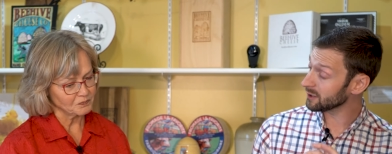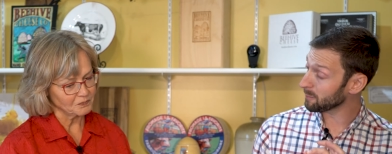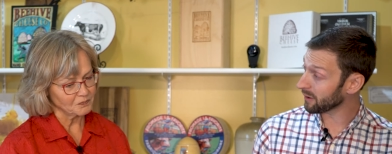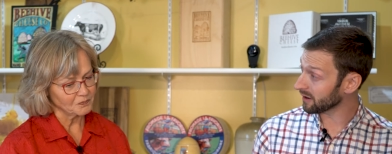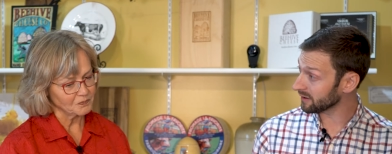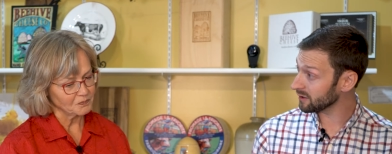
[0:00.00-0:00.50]
Speaker 1: at a
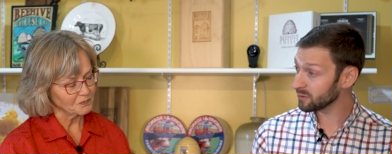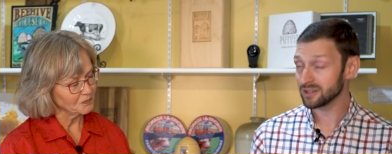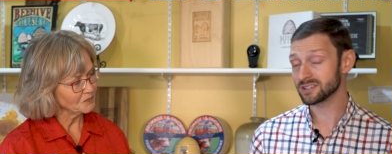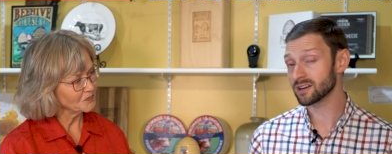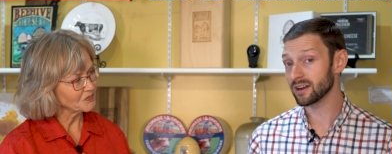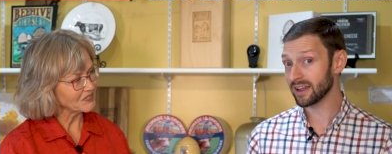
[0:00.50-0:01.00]
party when you
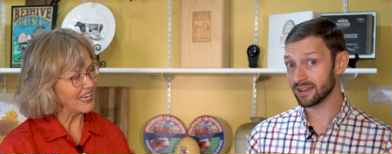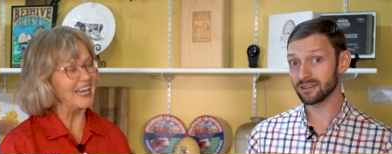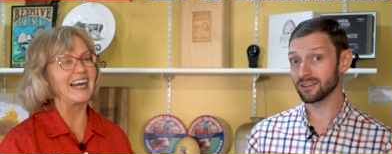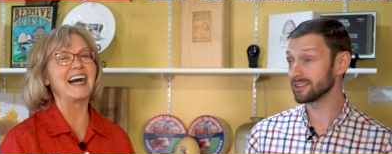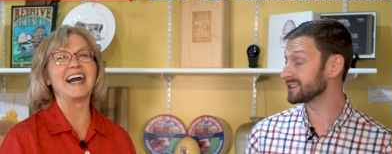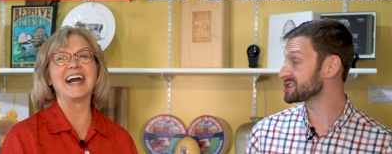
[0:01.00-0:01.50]
start
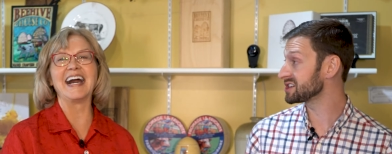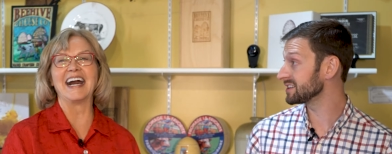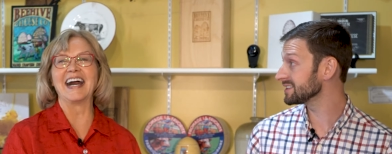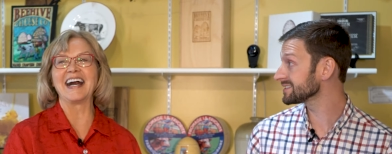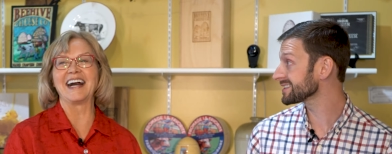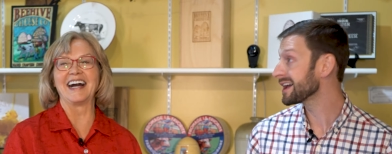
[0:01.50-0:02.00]
handling the
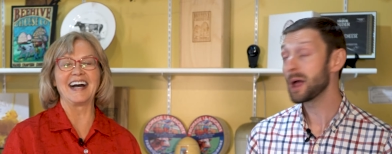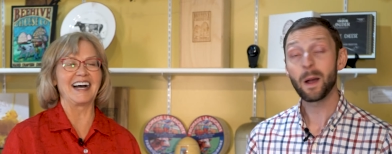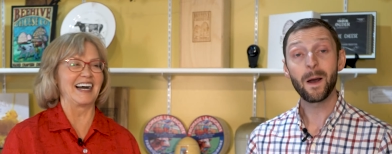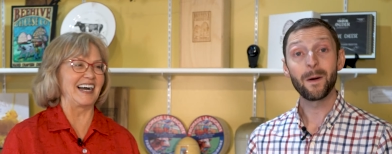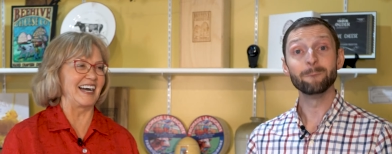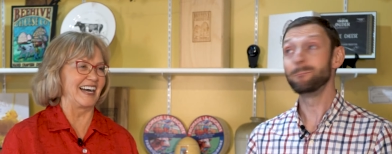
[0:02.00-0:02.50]
cheese
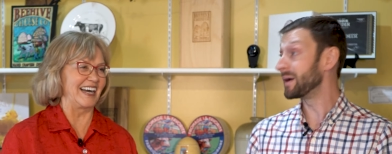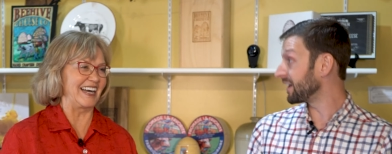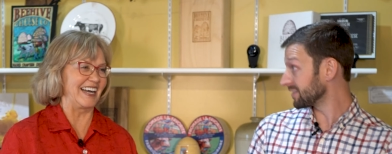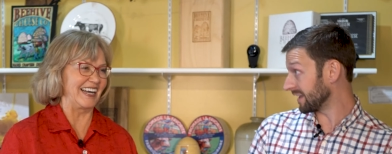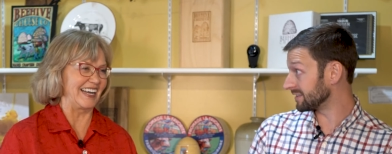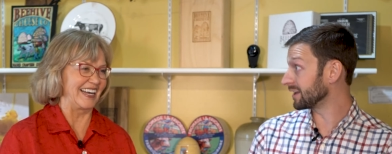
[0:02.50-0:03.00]
but
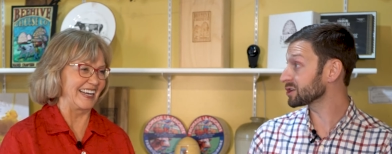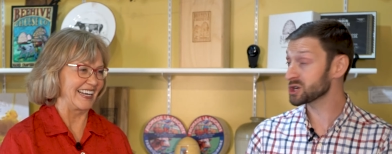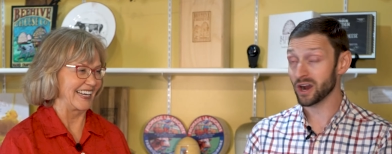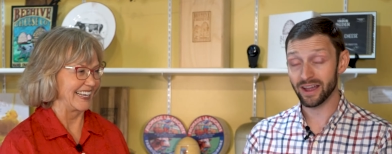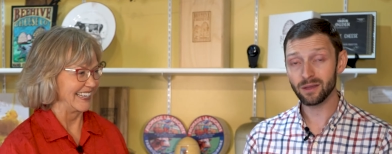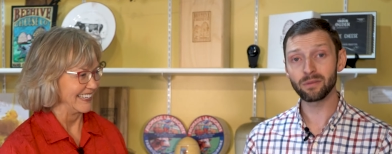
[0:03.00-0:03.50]
then they'll
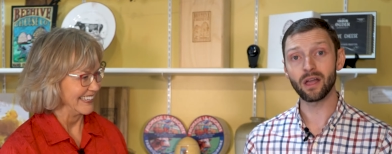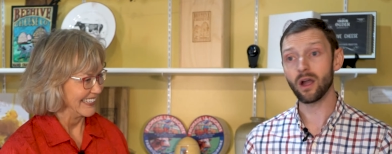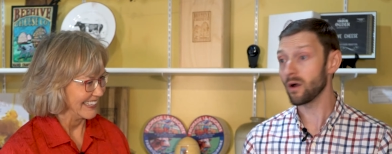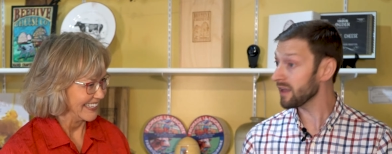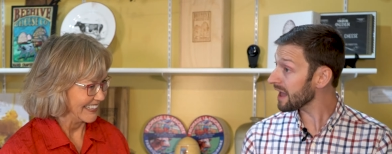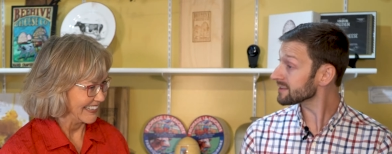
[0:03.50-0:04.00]
try it and be like, oh
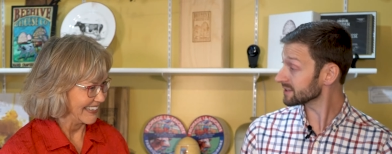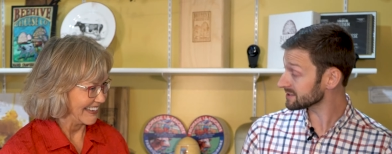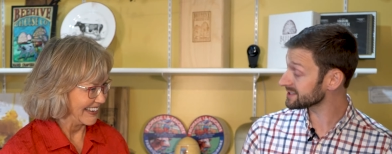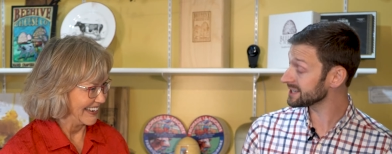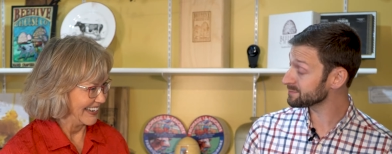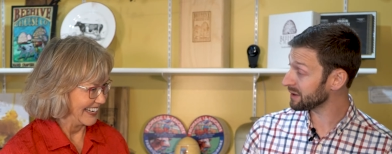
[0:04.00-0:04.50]
yeah, it does
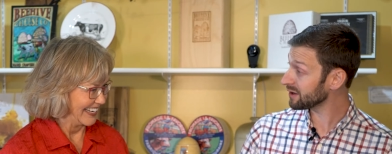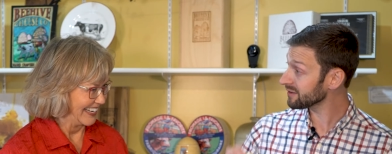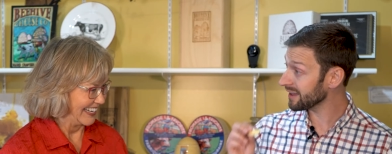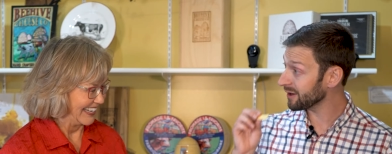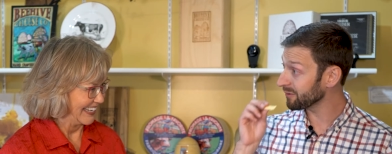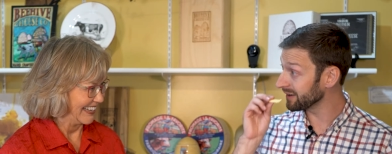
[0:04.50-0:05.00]
taste better
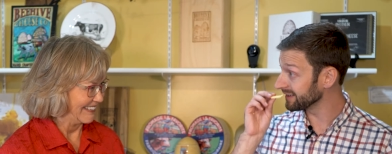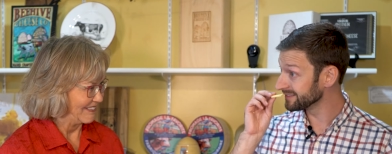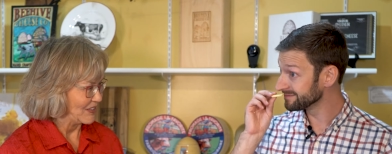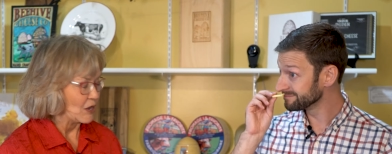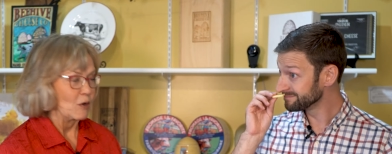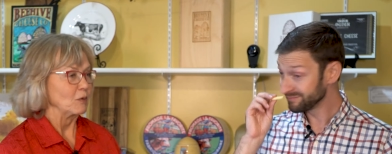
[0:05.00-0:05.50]
that way.
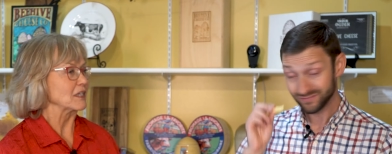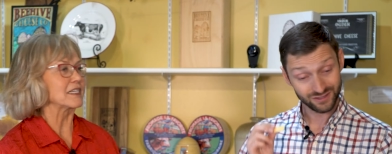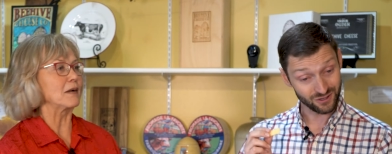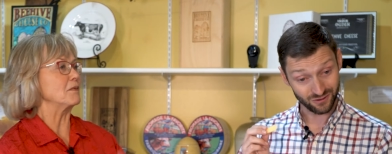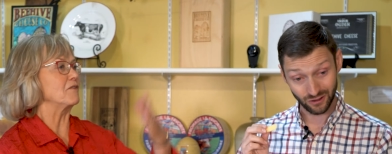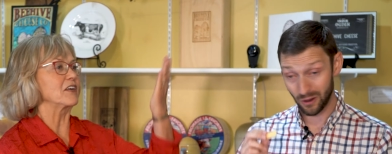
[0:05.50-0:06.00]
Speaker 2: Well,
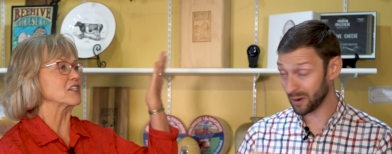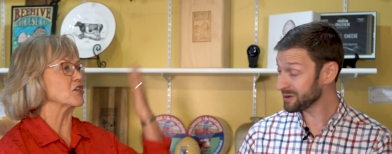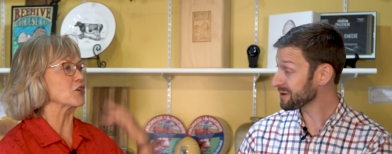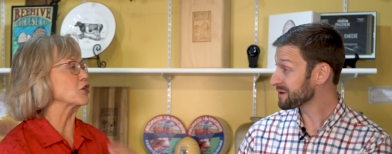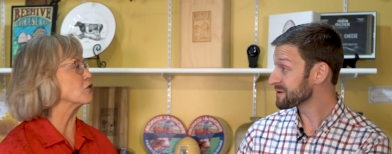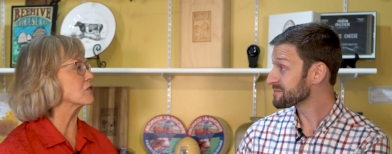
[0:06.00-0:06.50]
some of us are
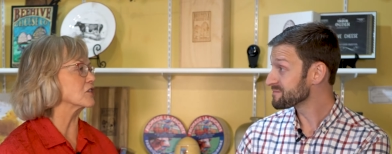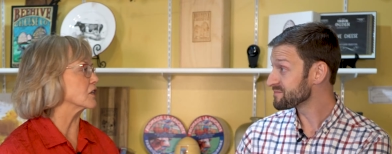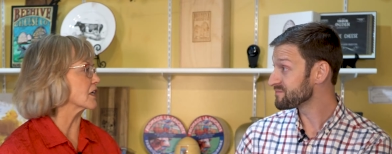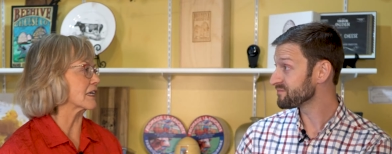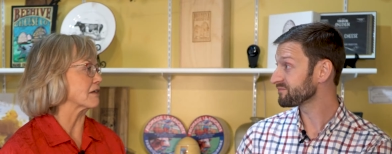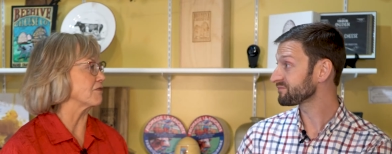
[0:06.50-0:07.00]
used to
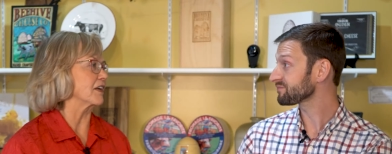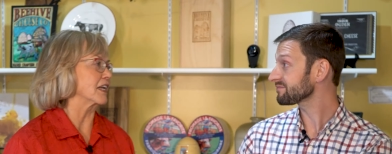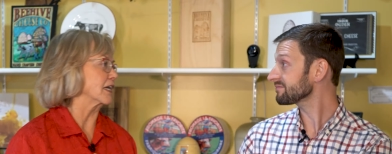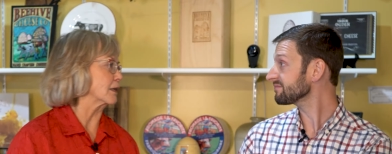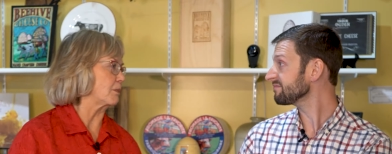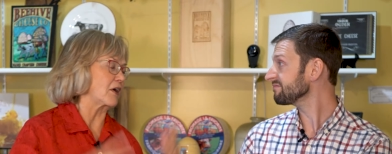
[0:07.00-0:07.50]
looking funny
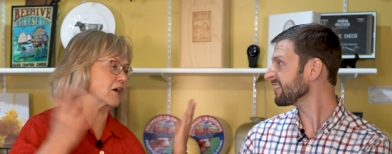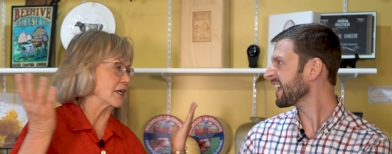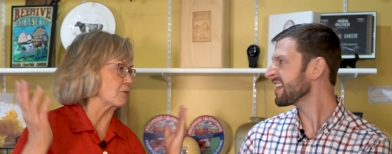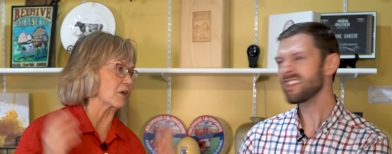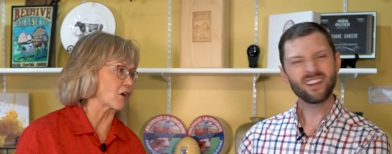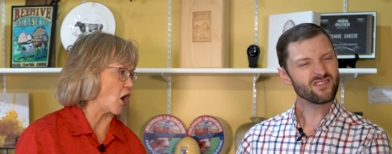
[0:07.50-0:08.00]
at a party
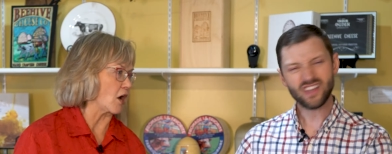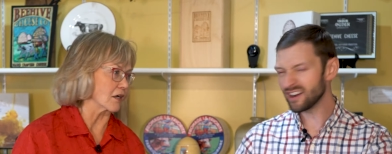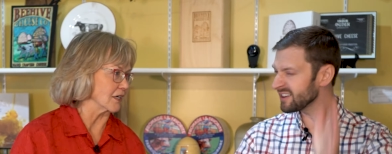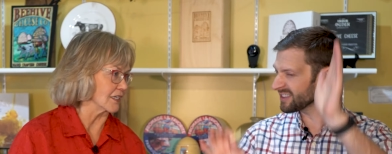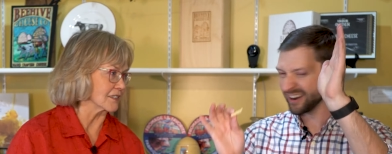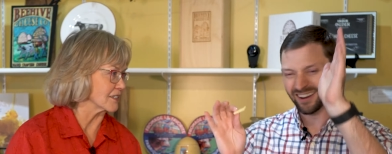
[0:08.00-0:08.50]
regardless. There,
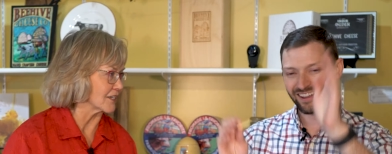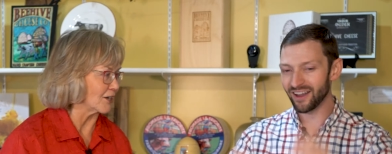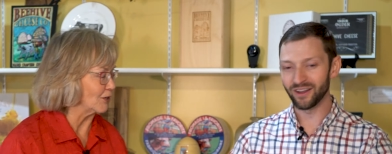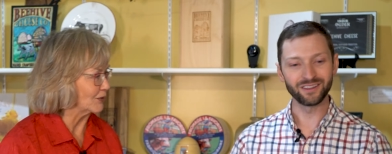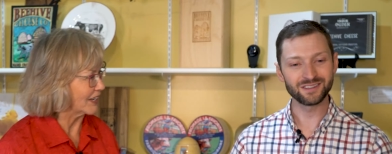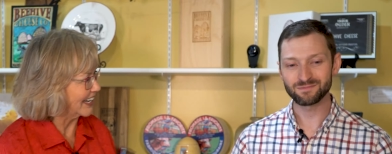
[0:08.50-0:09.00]
there
Speaker 1: you so.
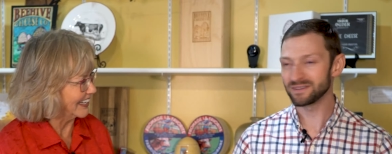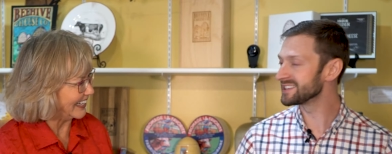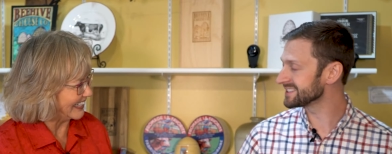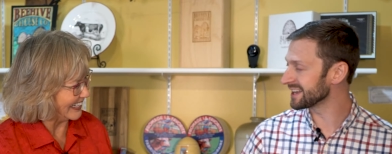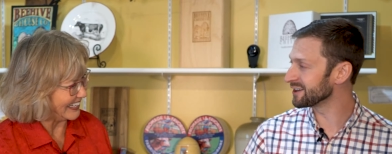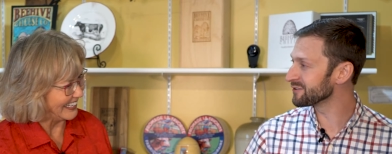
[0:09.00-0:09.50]
go. Just be the
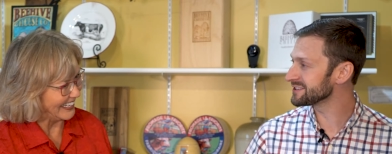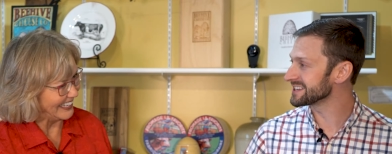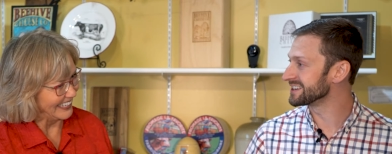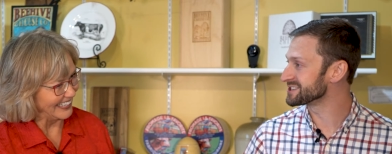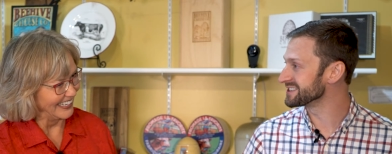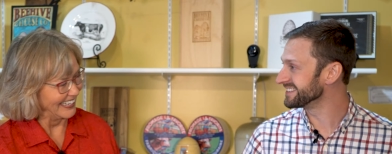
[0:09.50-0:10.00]
center of
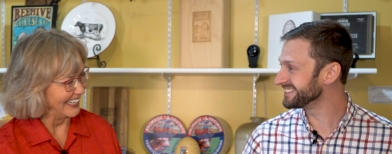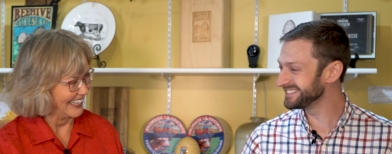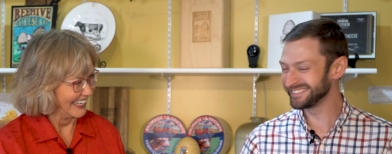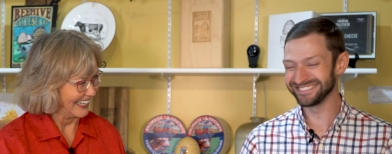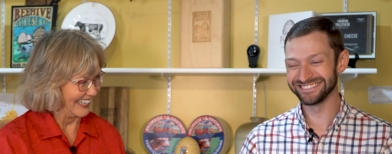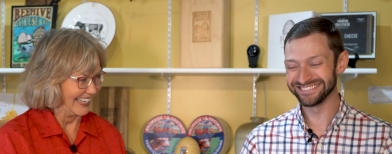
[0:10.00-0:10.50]
attention.
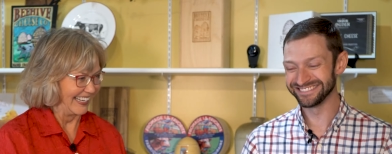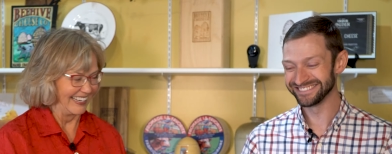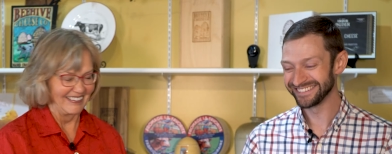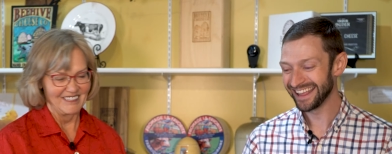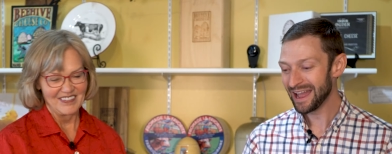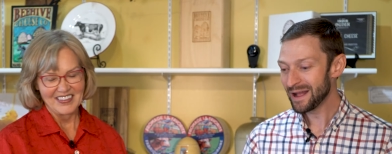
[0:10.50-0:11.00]

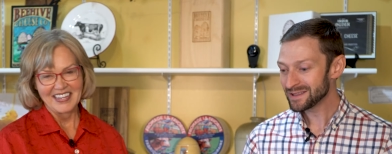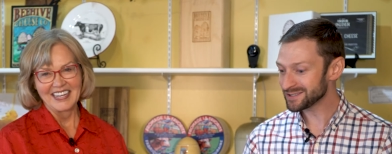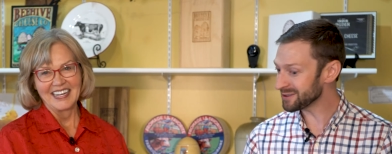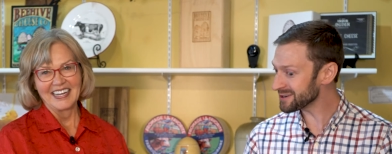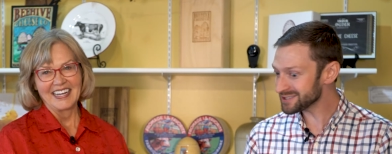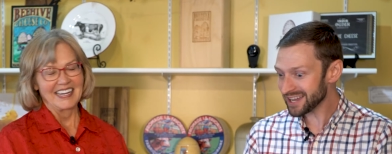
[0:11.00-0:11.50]
so
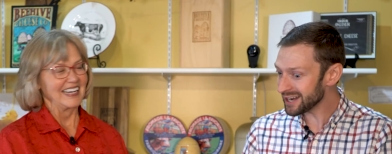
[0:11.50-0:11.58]
there's